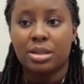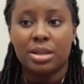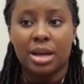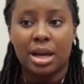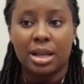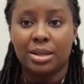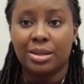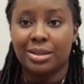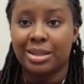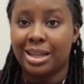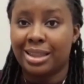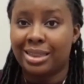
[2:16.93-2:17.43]

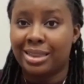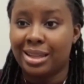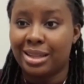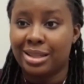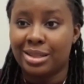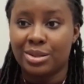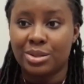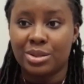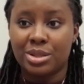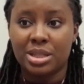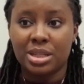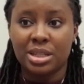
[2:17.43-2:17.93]
Another
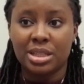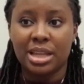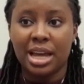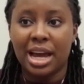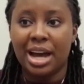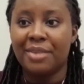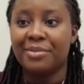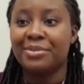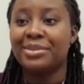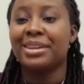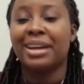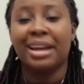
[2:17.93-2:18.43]
thing you see, they
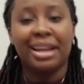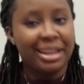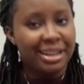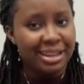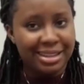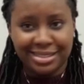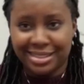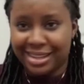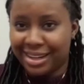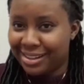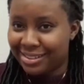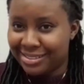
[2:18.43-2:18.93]

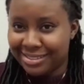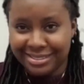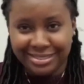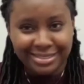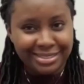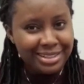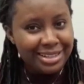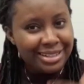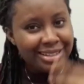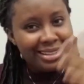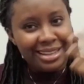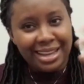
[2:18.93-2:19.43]

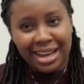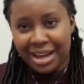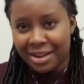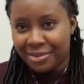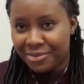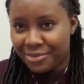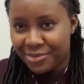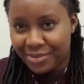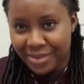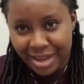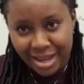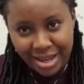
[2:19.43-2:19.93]

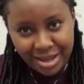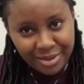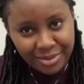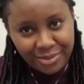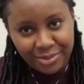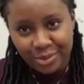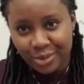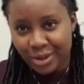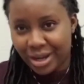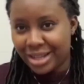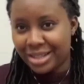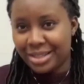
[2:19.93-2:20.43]
have fear
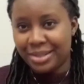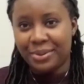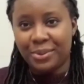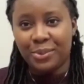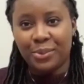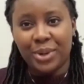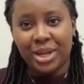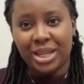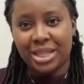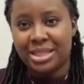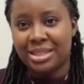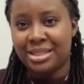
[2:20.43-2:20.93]
for adding
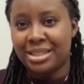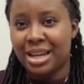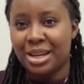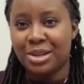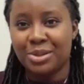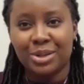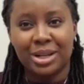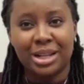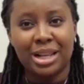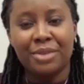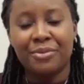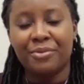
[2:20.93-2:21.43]
weight. They are
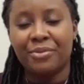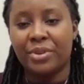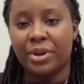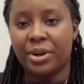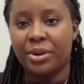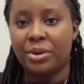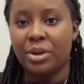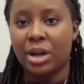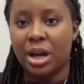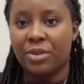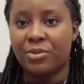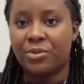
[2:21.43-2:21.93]
usually
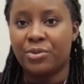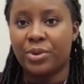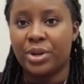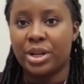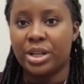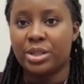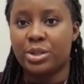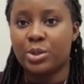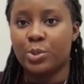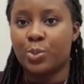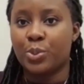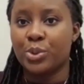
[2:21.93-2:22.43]
very
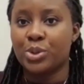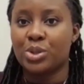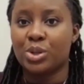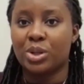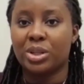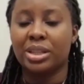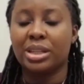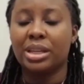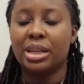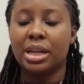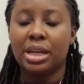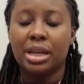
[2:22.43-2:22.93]
afraid to put
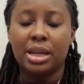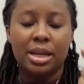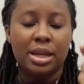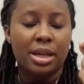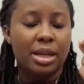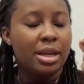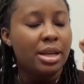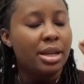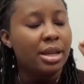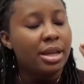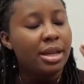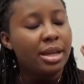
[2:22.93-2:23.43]
on
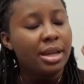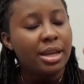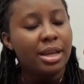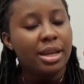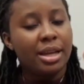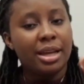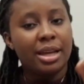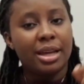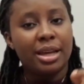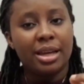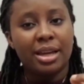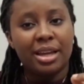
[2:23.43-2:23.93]

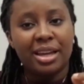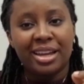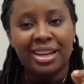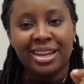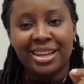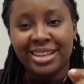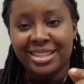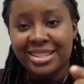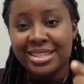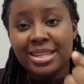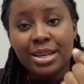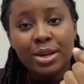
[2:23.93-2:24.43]

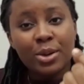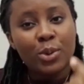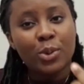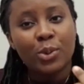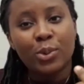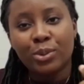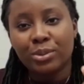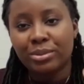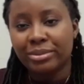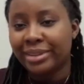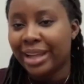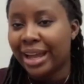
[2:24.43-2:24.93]
a
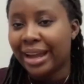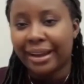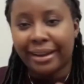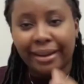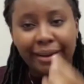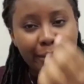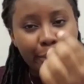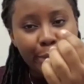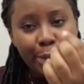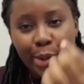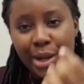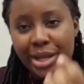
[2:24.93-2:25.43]
single
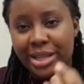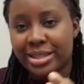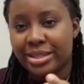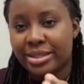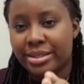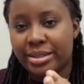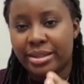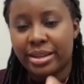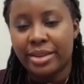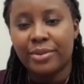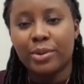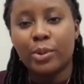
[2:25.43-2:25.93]
weight,
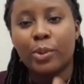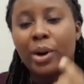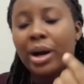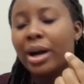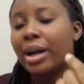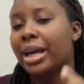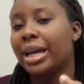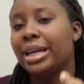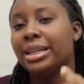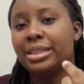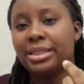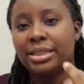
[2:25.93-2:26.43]
even 1
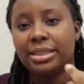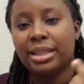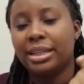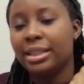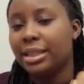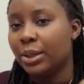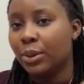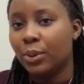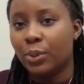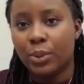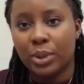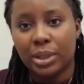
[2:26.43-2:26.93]
kg they
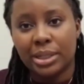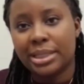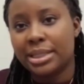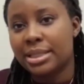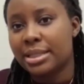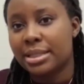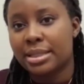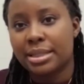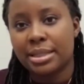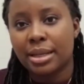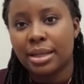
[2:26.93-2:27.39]
don't want.